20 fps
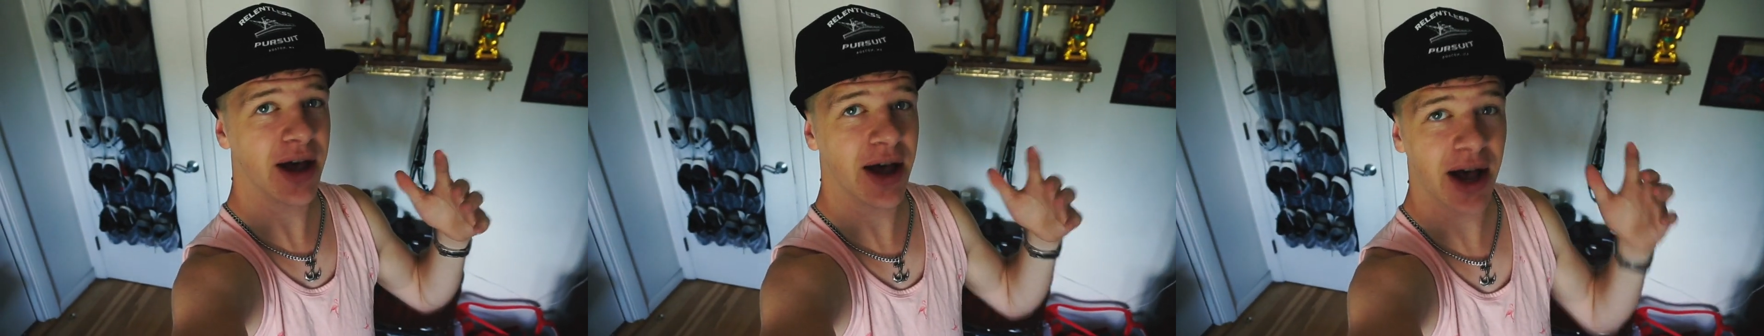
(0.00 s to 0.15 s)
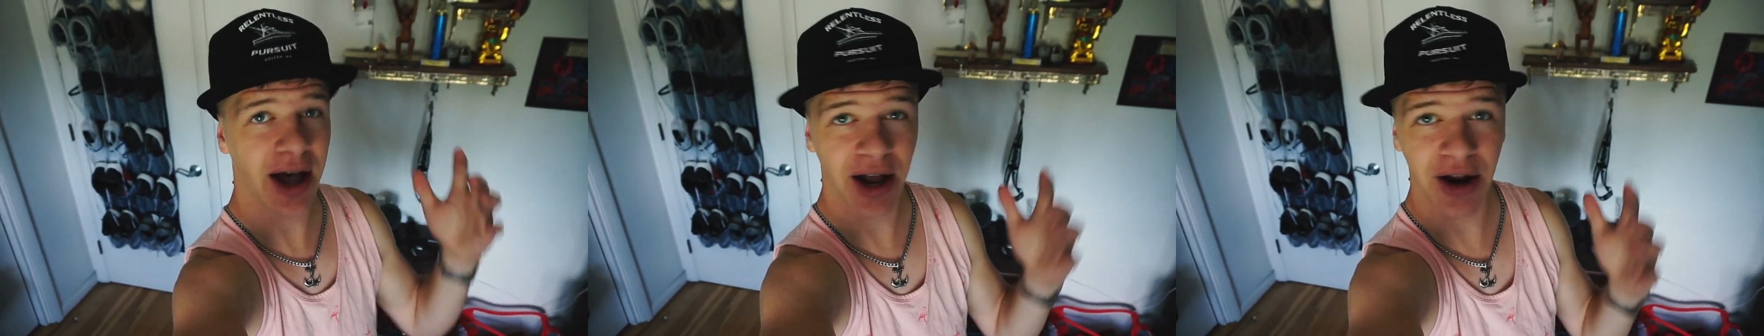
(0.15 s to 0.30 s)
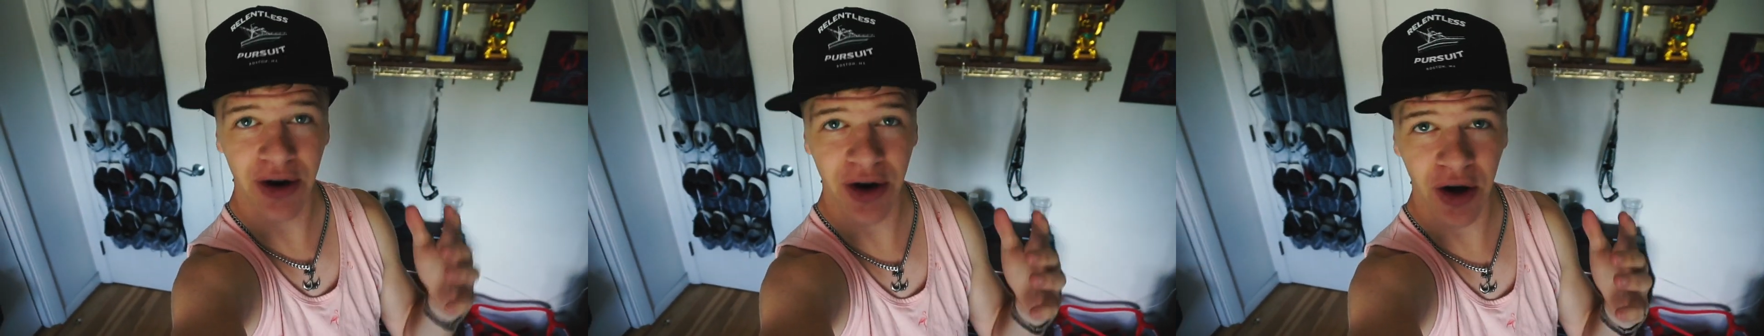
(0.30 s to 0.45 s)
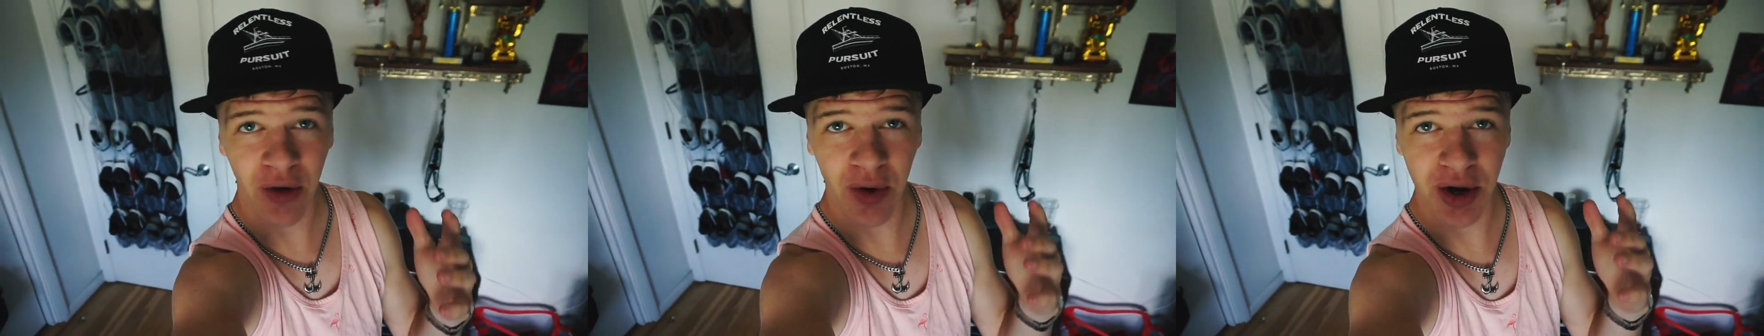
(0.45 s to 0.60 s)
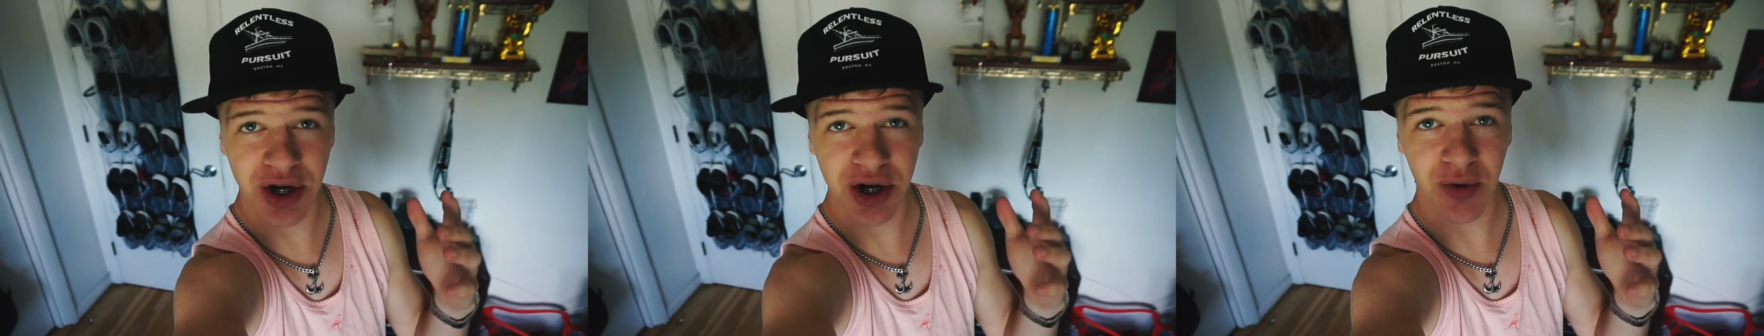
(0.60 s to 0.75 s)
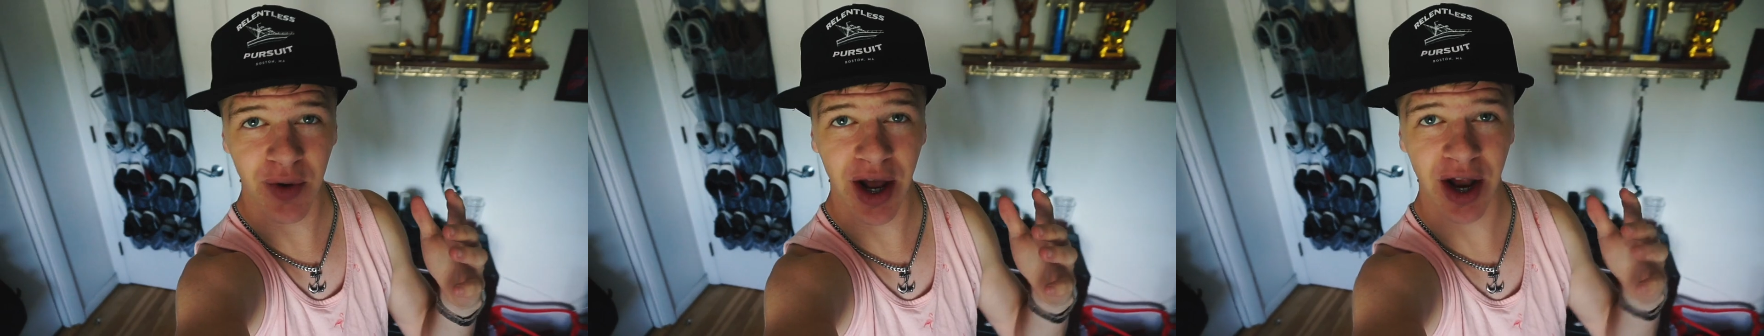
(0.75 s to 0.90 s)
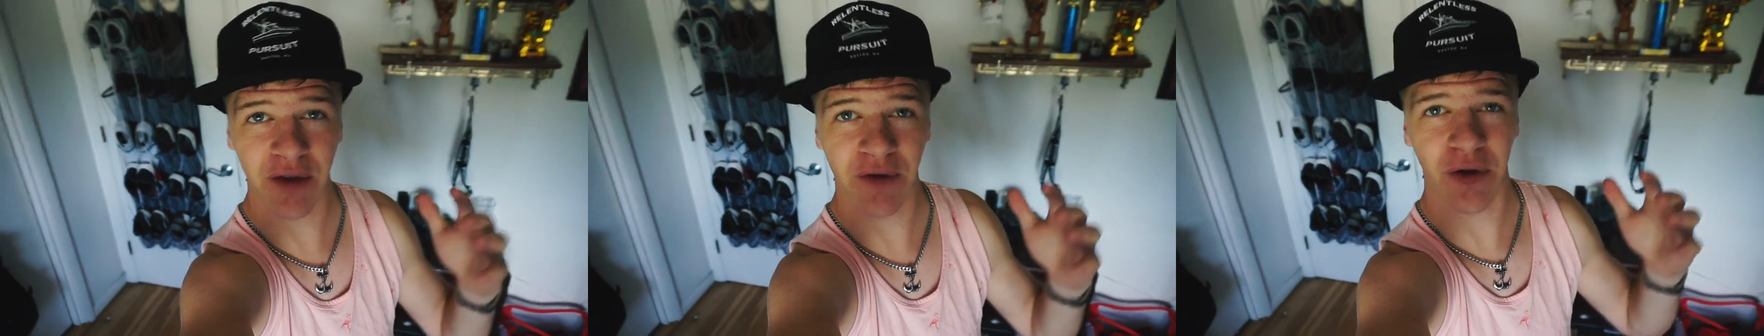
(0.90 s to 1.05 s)
I don't know what you're
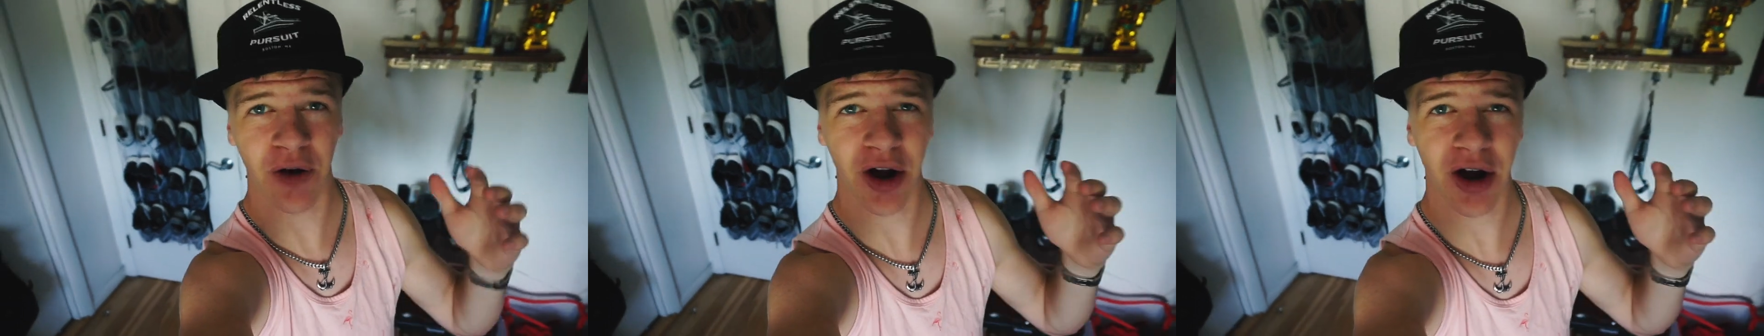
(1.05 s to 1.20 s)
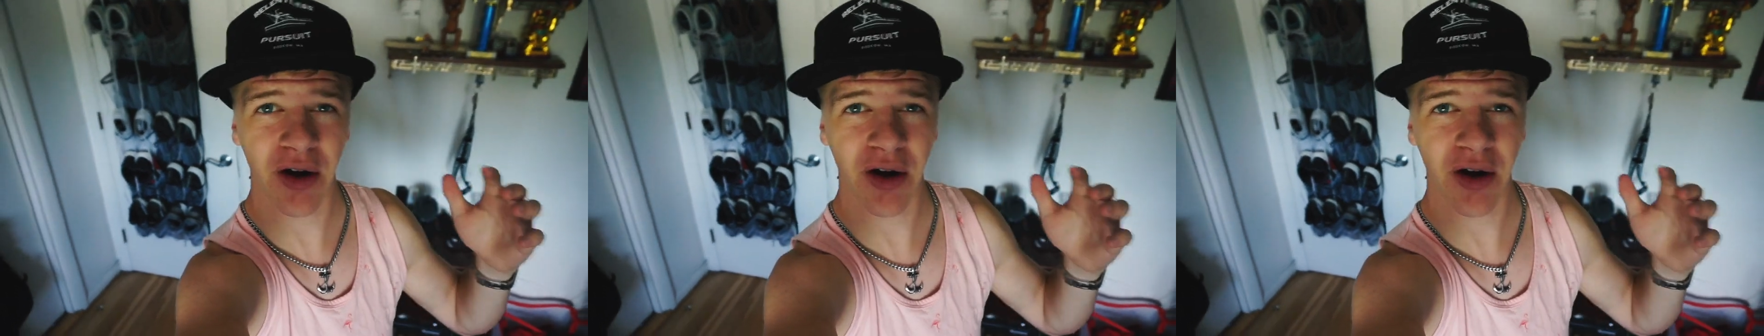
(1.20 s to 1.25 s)
waiting for.